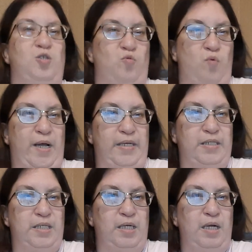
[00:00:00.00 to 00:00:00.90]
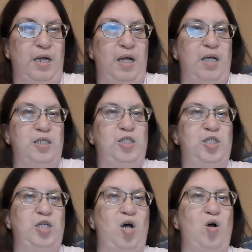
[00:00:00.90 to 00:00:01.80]
to quit.
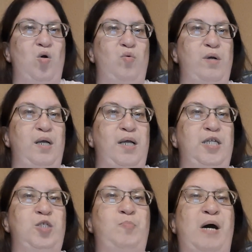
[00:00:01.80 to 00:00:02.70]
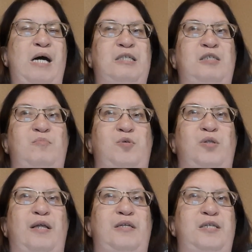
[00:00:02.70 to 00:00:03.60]
So it's possible
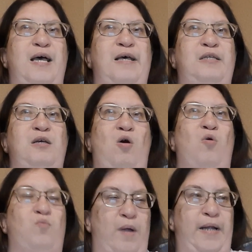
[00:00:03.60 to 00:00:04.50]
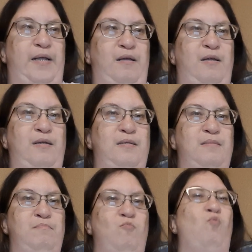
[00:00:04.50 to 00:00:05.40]
that Des already
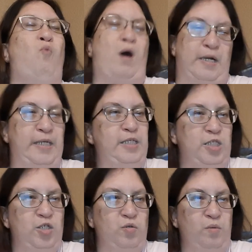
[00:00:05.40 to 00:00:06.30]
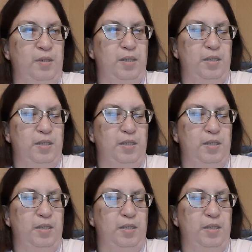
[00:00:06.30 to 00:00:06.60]
wanted to.